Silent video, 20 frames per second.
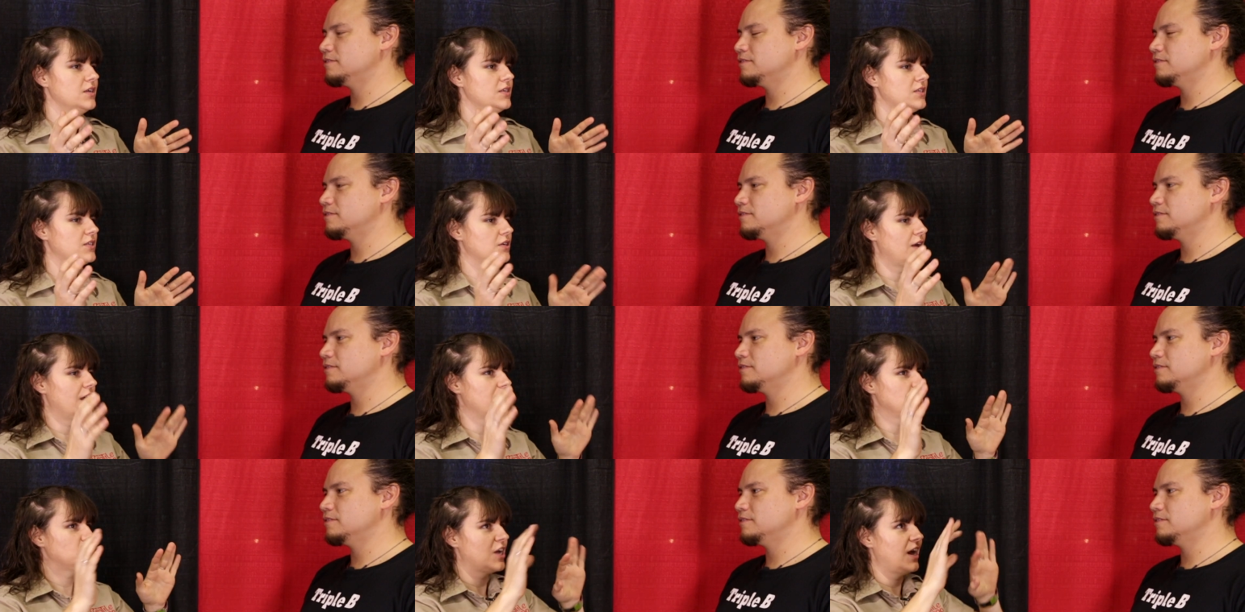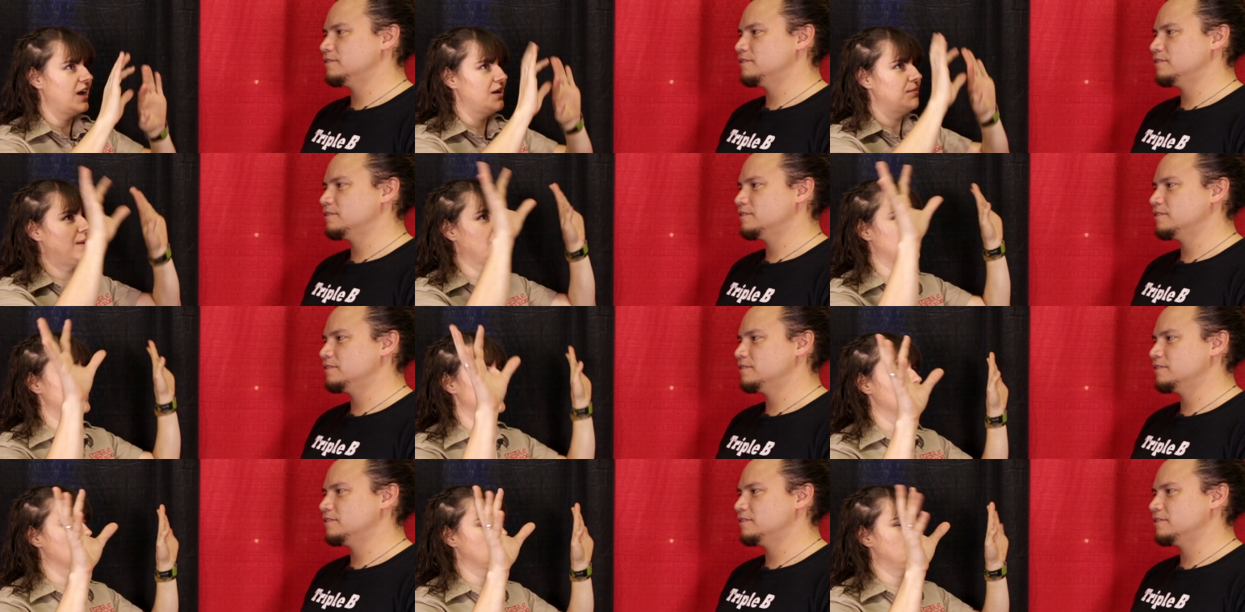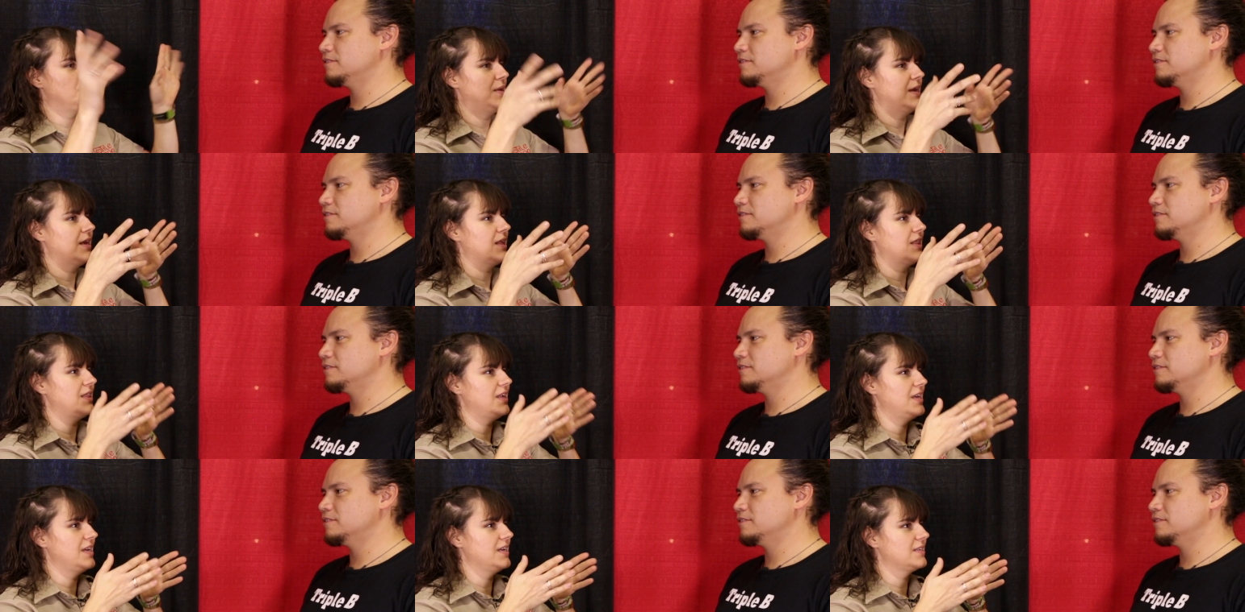Speaker 1: So I try and make those big
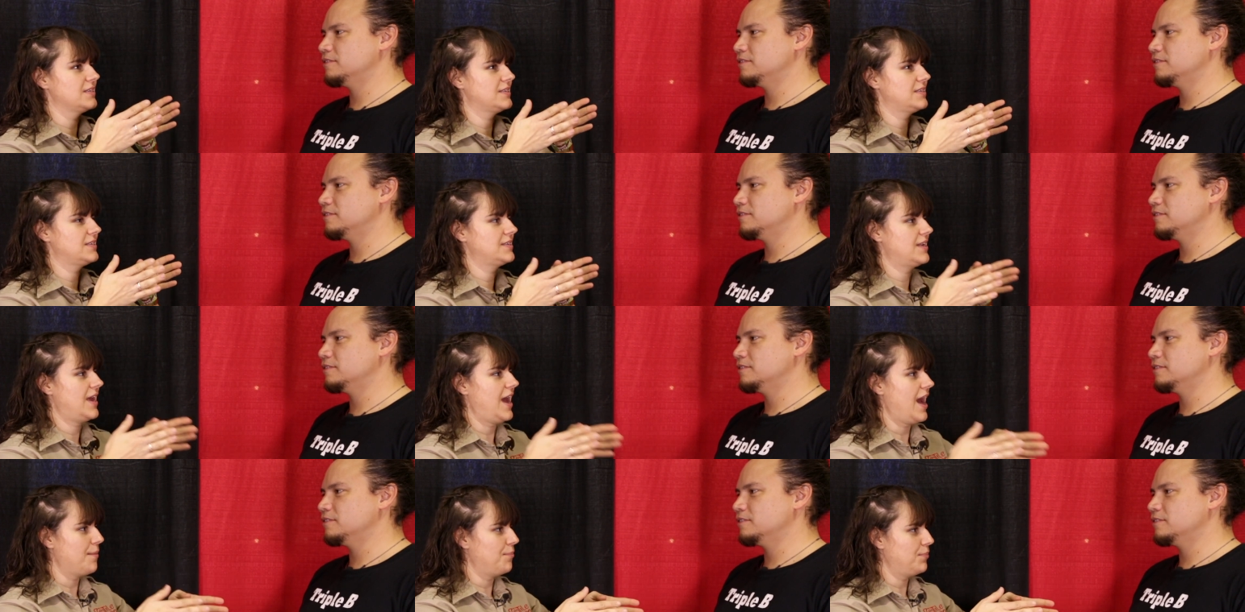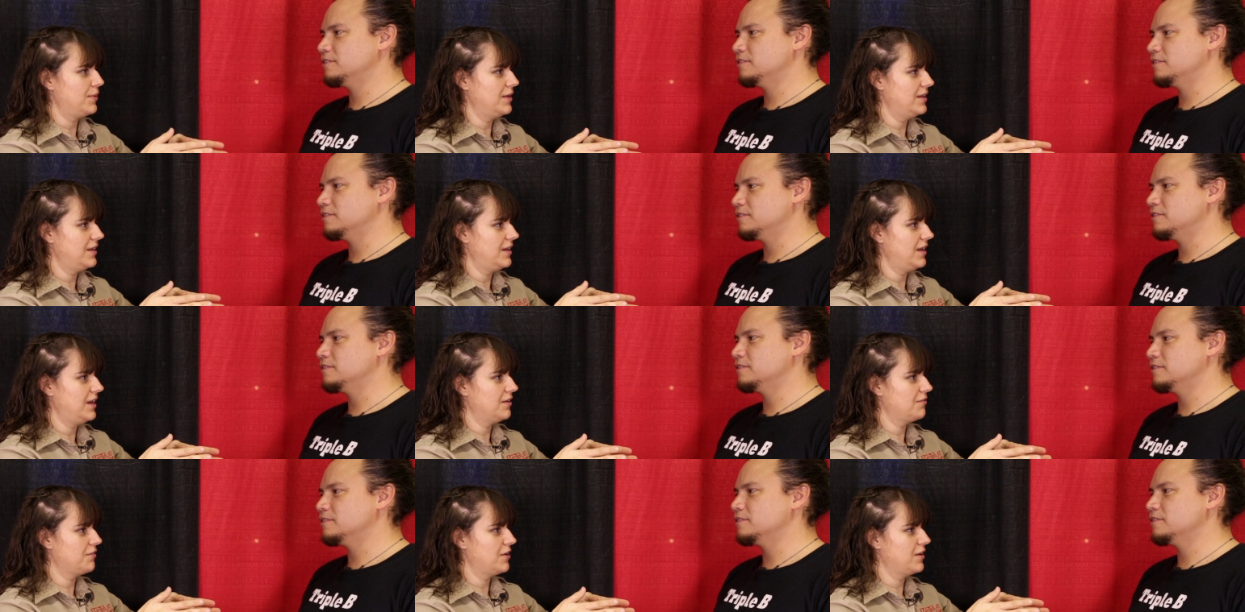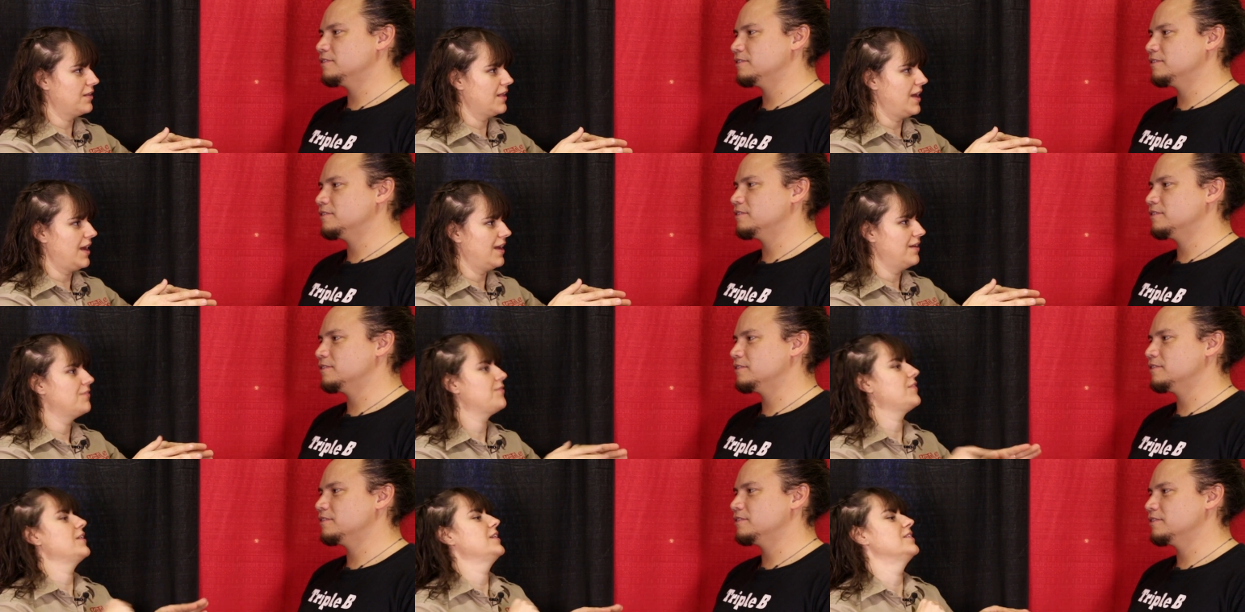things happen in real
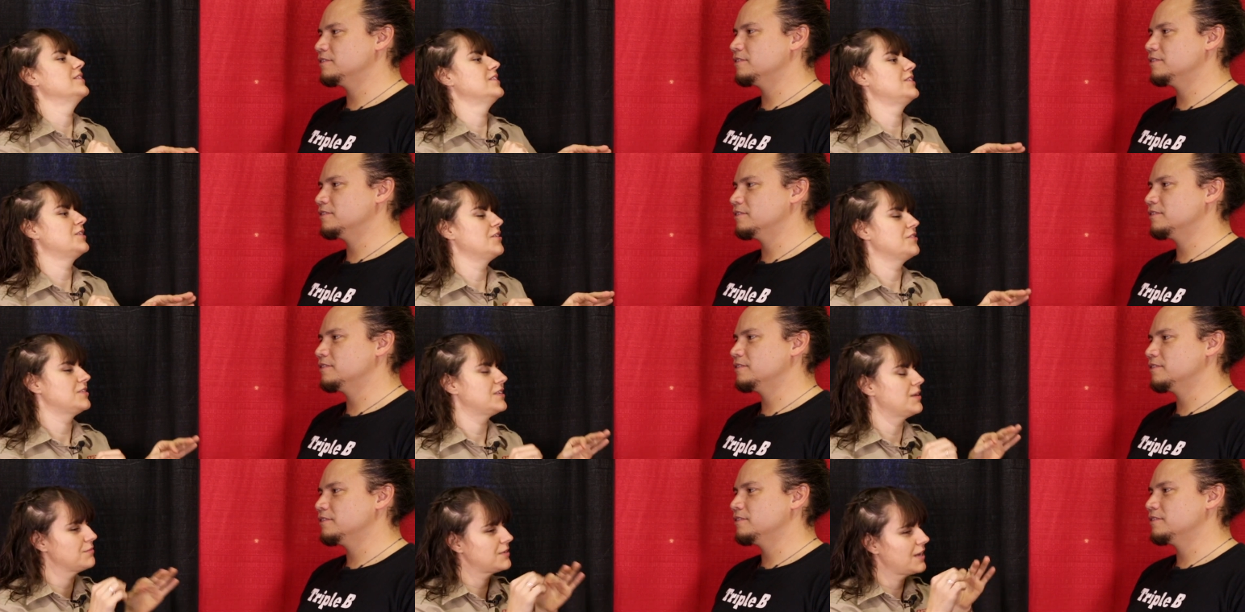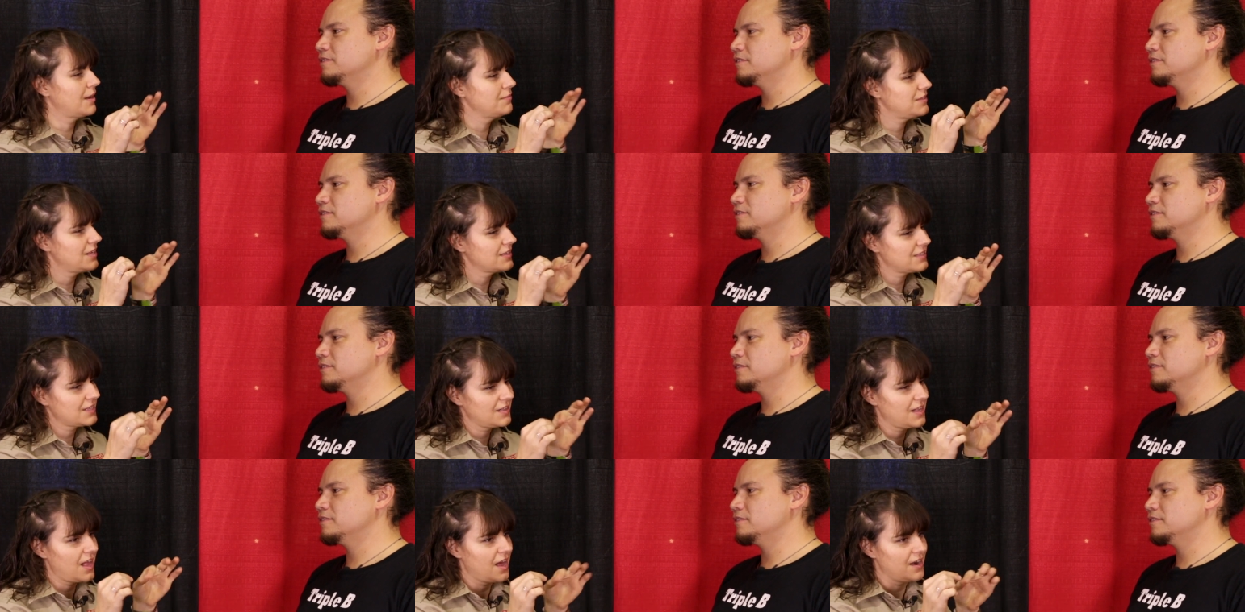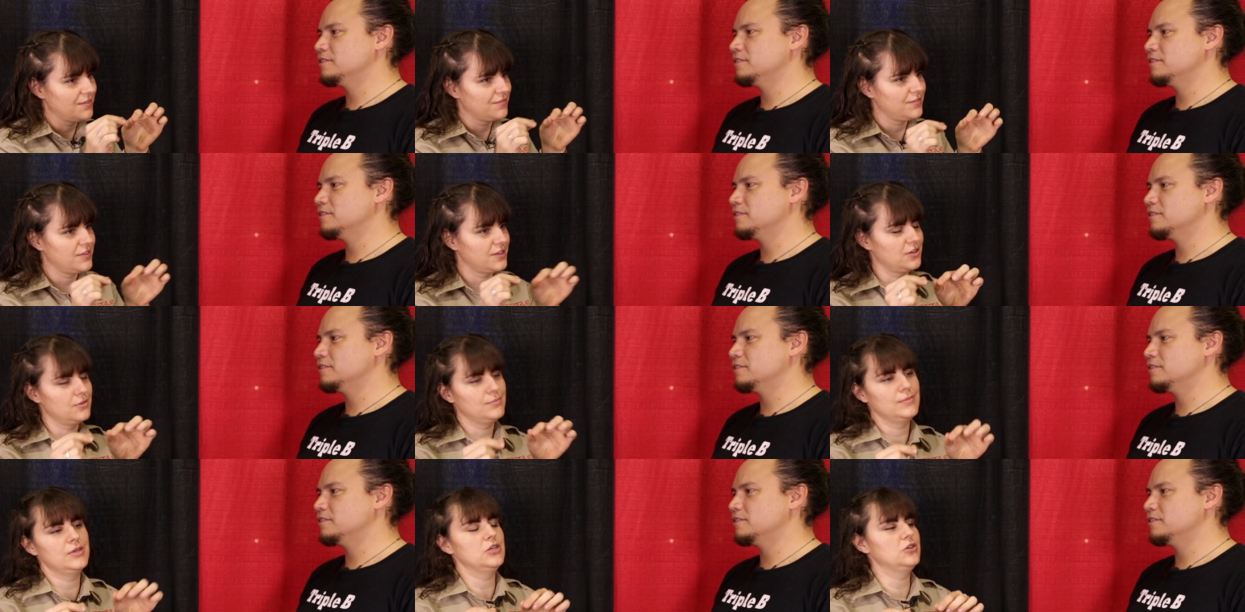life, and so sometimes that's a lot of
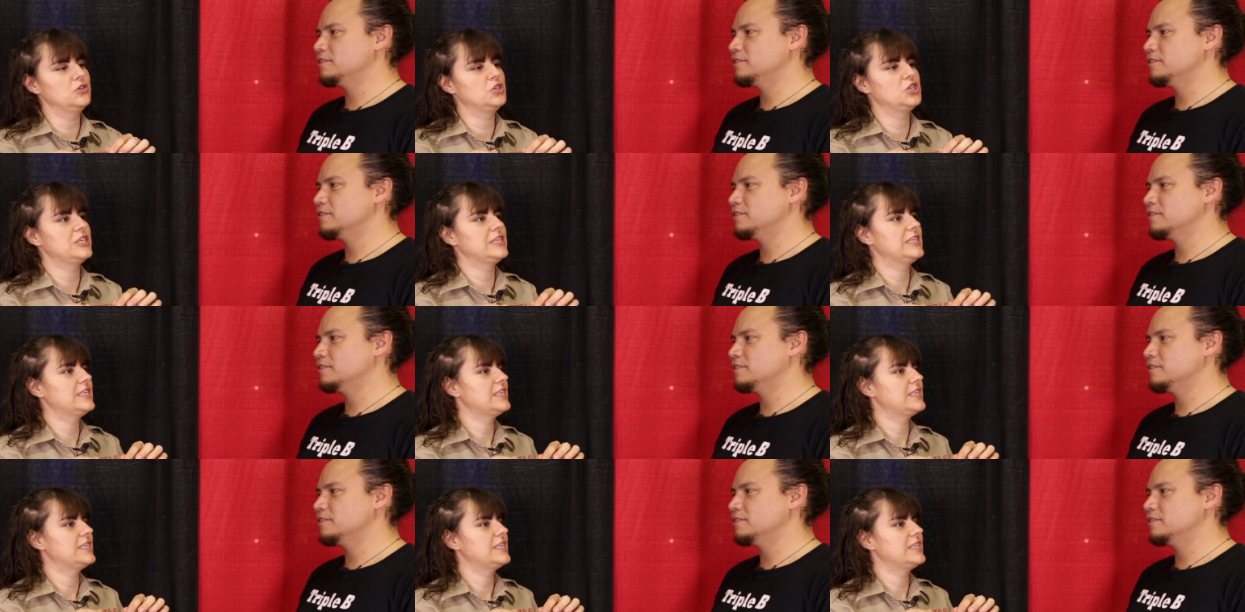little minutia